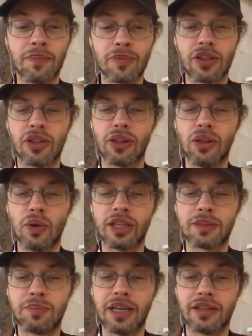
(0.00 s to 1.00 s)
to the
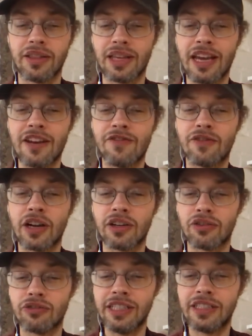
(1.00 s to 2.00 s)
lowest pit in the infernal
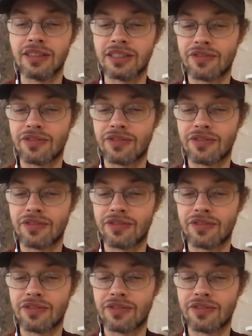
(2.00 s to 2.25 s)
regions